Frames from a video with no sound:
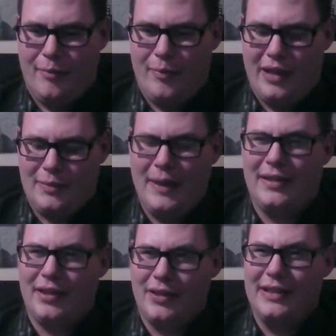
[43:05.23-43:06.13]
it's
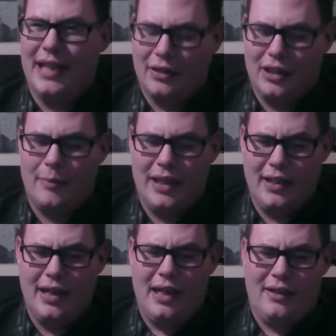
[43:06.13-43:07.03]
basically telling
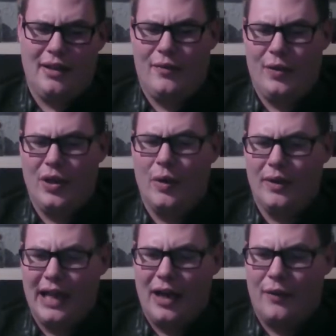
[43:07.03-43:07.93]
me that if you go
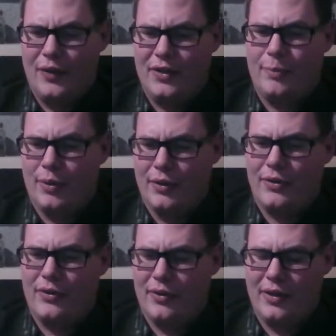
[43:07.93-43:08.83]
down this
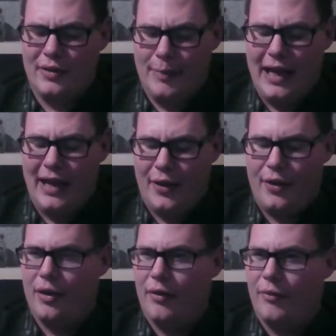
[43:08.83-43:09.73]
path
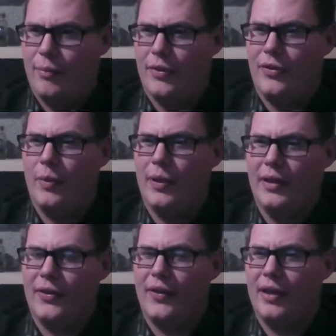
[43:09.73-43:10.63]
of pursuing
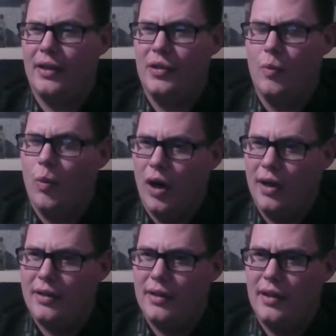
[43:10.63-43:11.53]
this thing that you
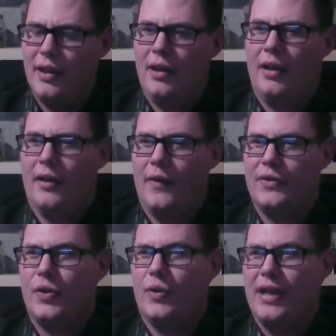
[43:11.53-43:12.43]
want, this
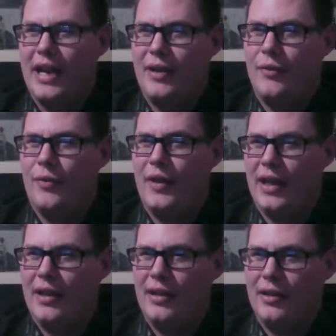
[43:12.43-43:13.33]
creative
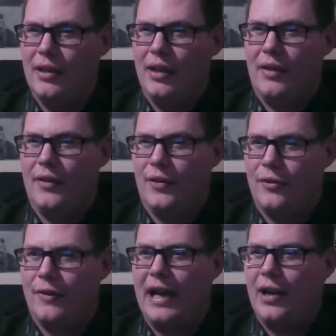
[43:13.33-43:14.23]
thing, this
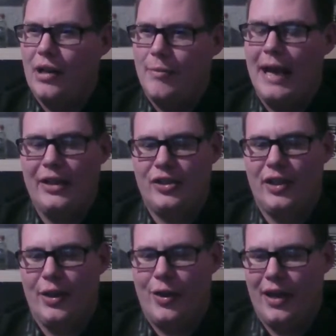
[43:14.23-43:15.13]
fiery,
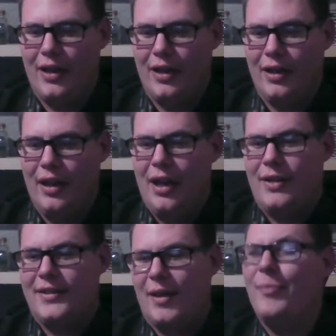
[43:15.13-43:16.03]
passionate thing,
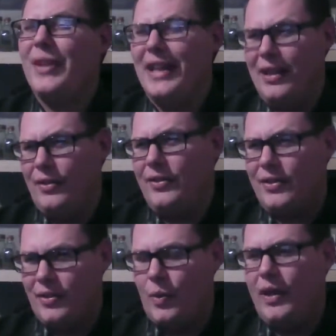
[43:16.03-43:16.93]
something else
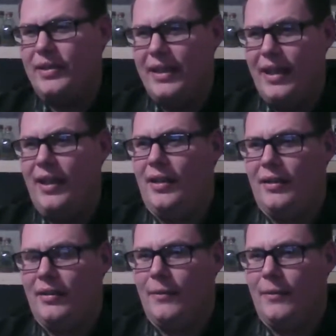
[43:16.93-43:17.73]
is going to end.